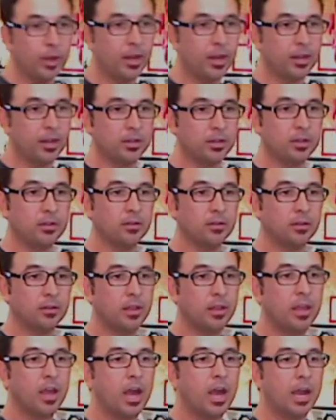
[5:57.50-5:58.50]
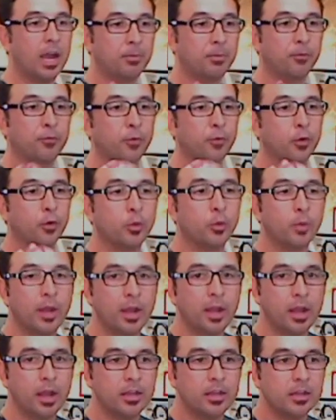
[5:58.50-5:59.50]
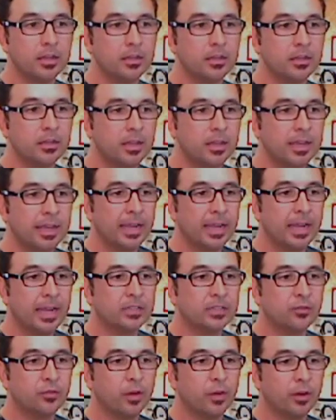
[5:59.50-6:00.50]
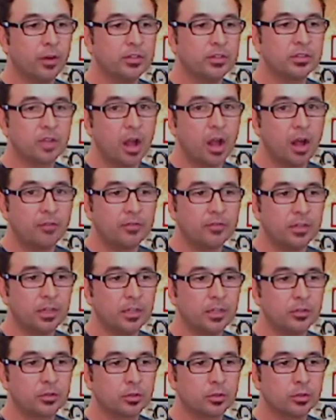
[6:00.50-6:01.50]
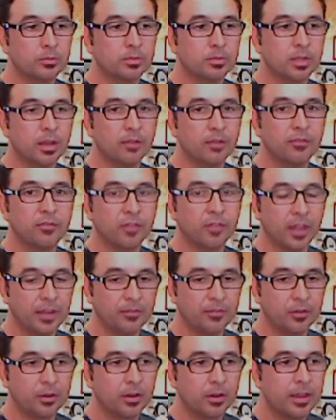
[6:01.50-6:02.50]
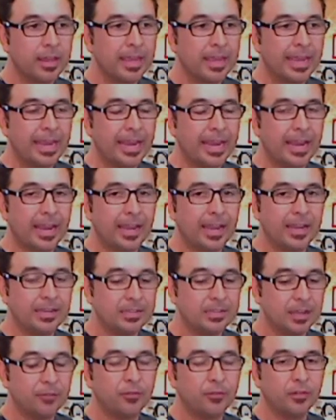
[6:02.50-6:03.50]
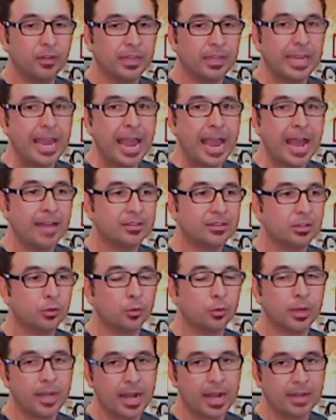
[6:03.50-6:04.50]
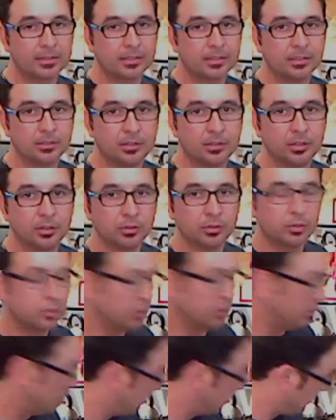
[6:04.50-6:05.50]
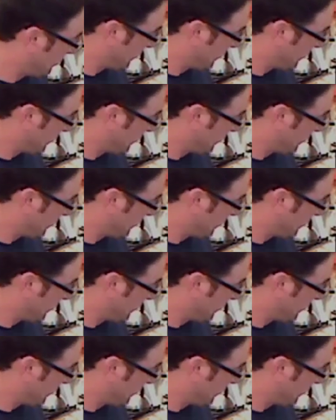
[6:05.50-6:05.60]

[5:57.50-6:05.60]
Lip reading: red onion. I prefer the red onion. It's very soft in terms of flavor, and it definitely adds a great accent to your stew.